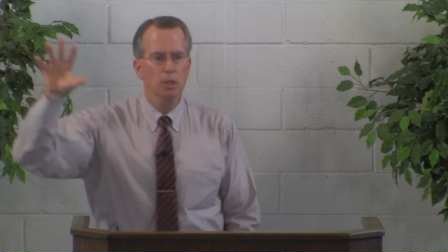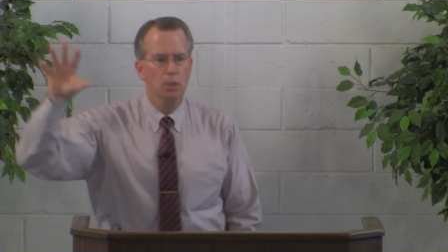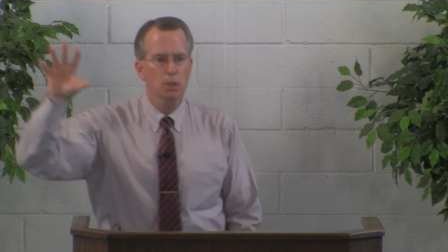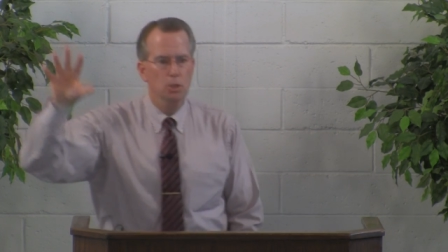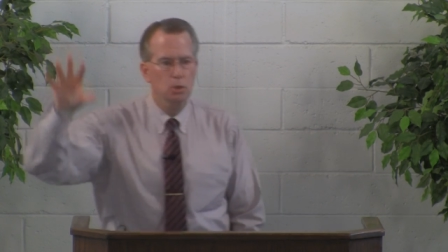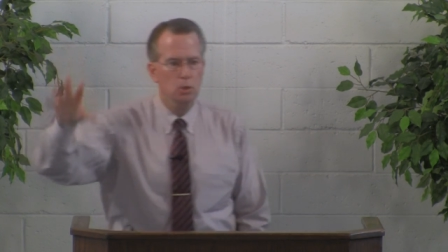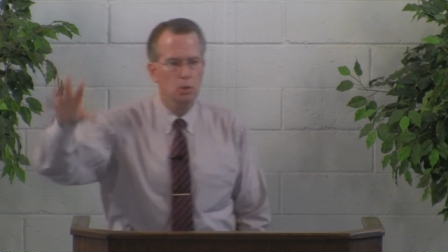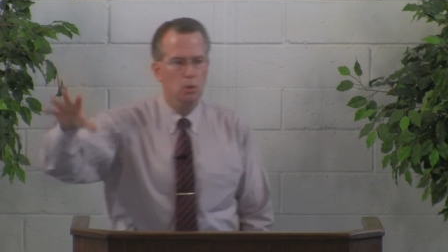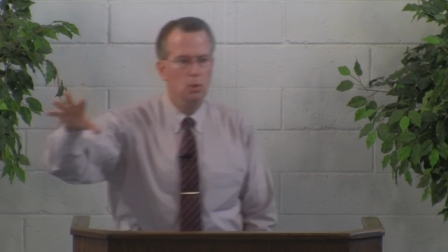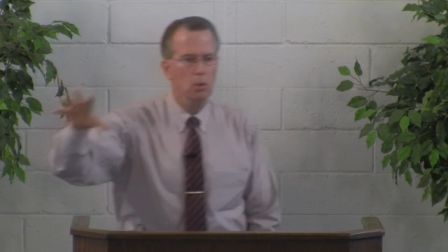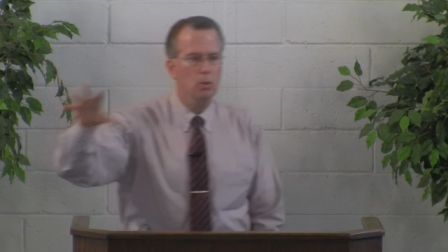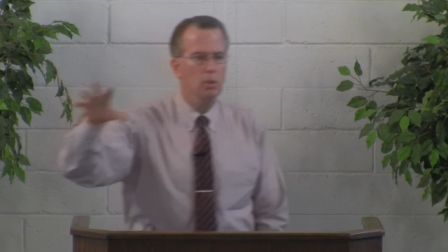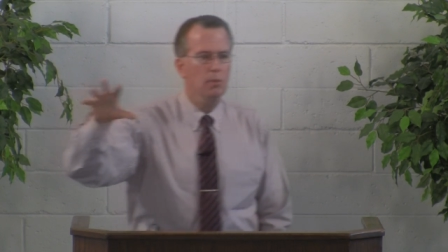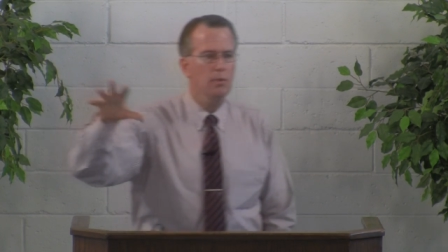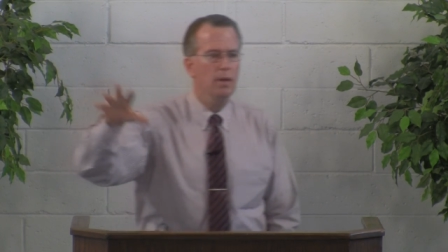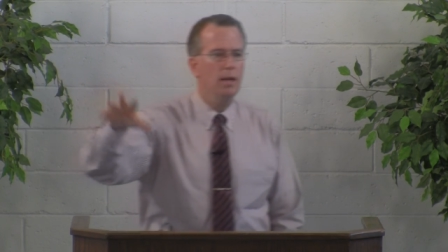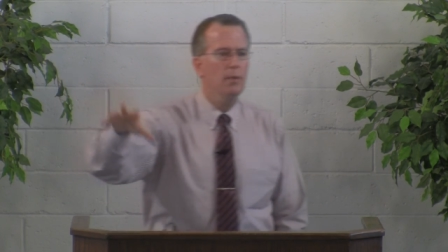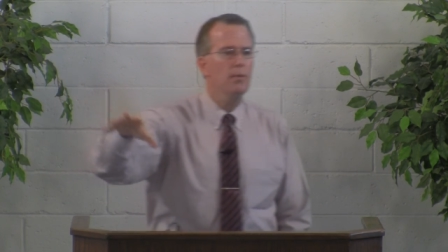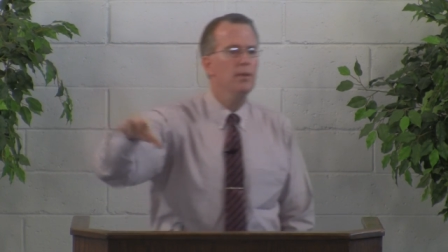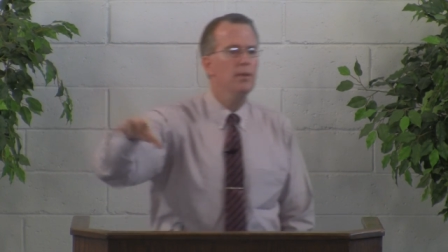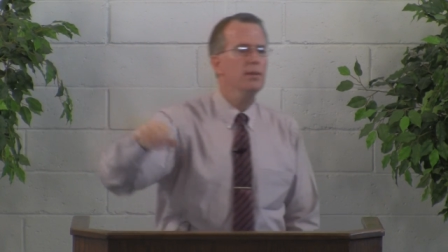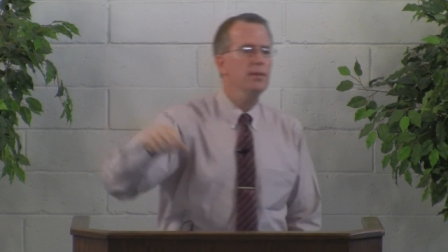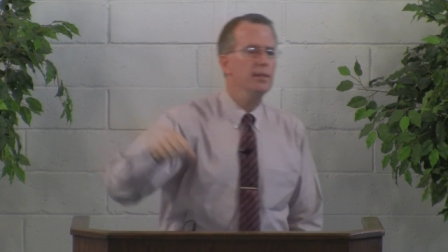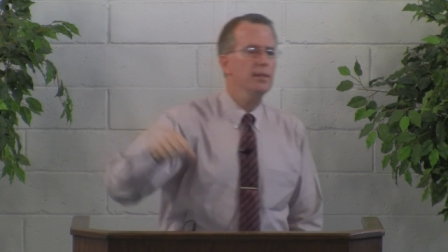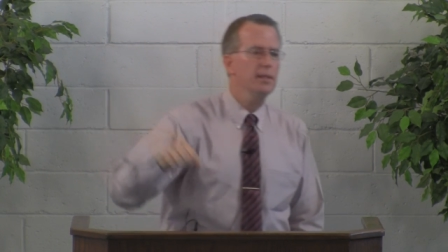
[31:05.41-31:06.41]
control of
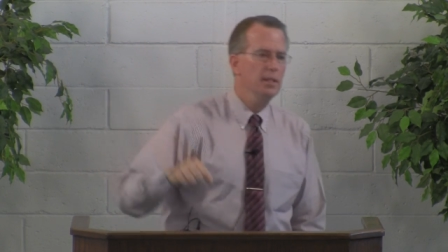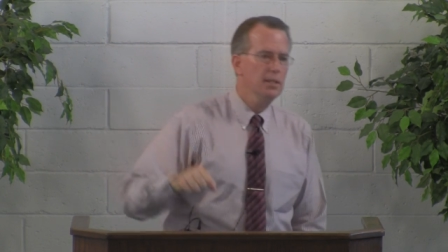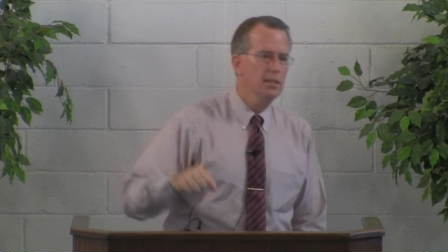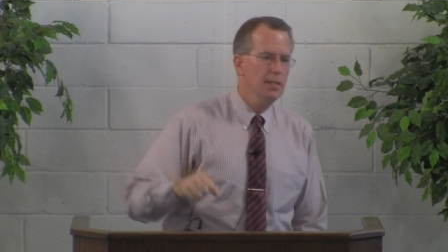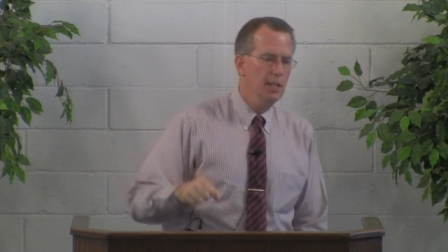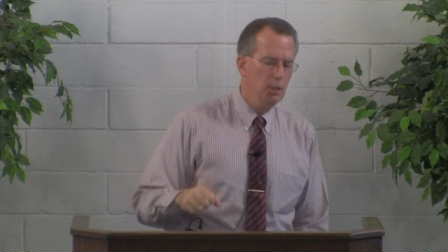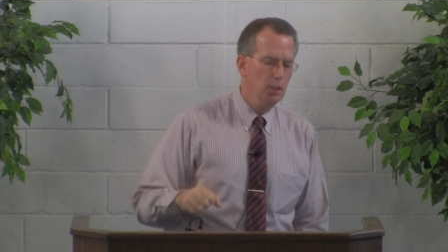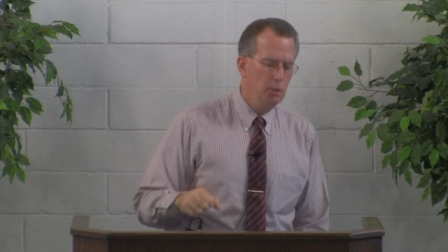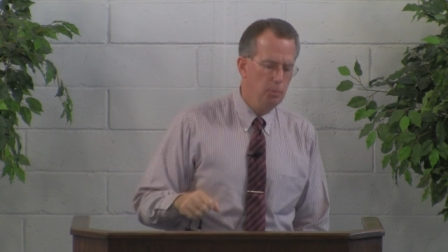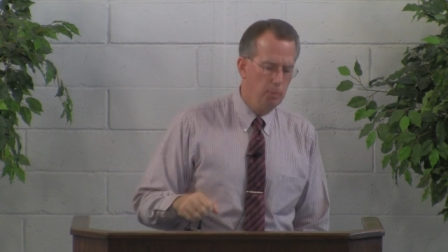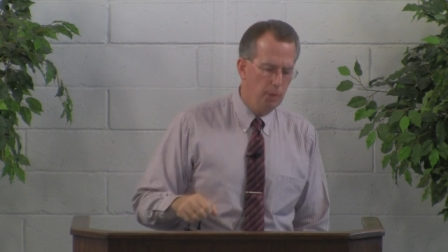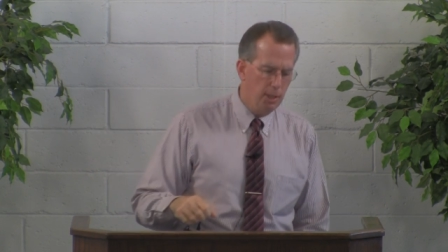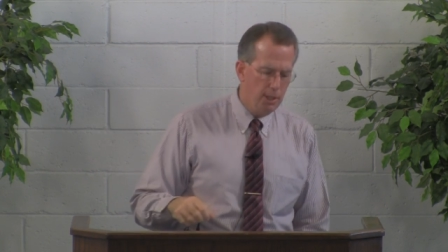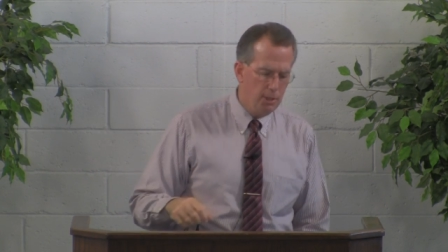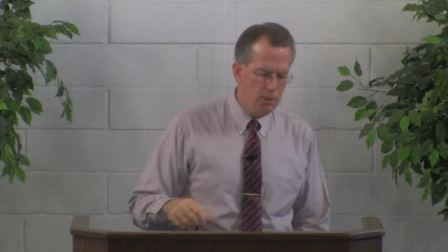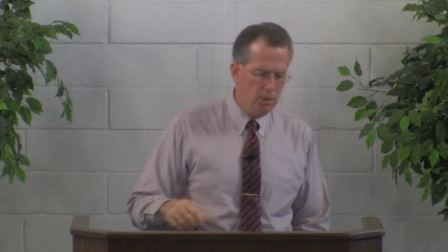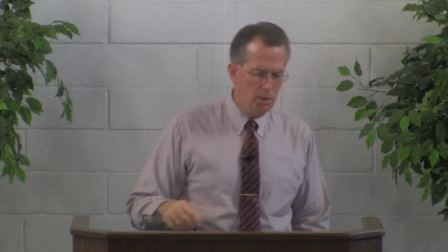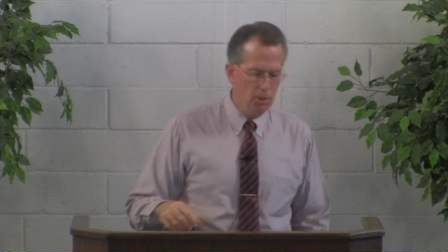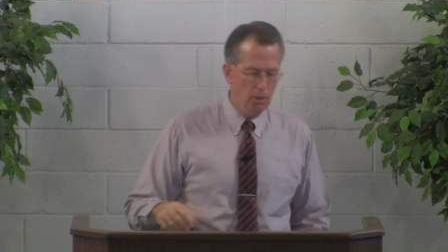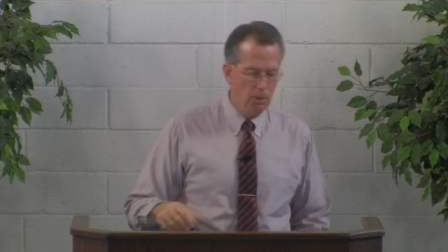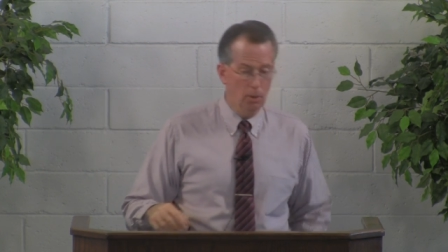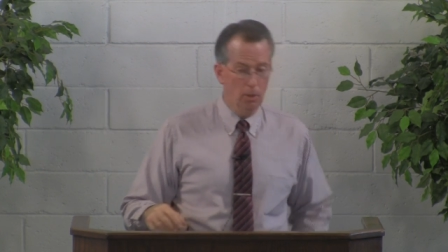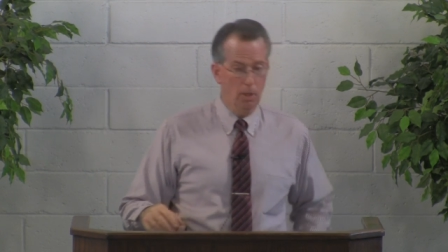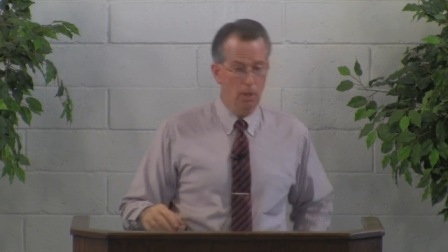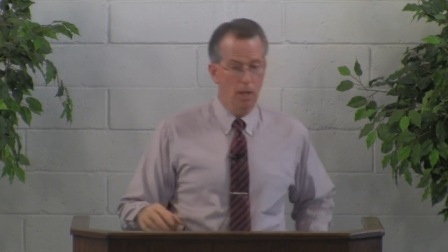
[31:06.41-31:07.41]
everything that takes place
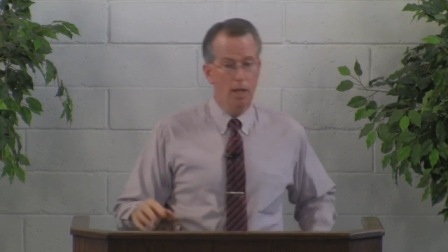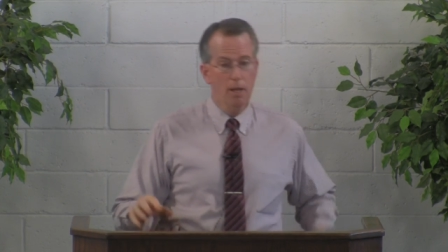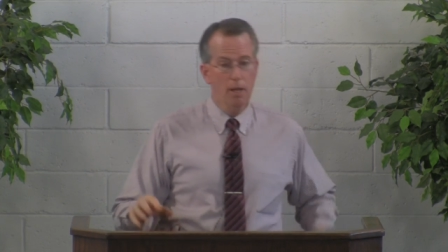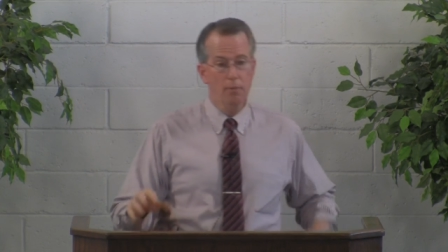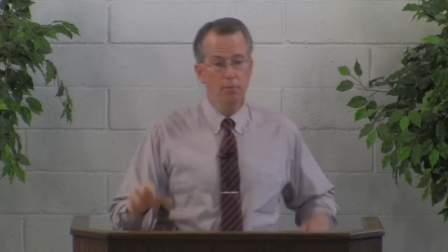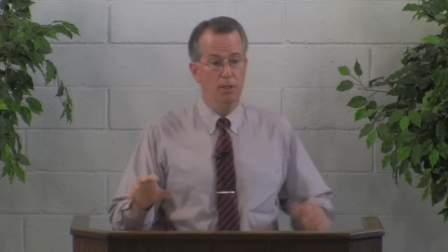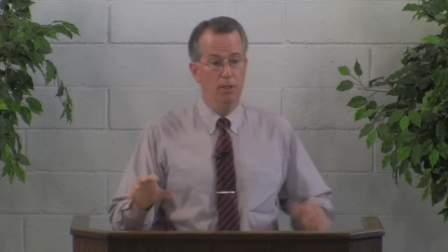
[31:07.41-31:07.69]
in your life.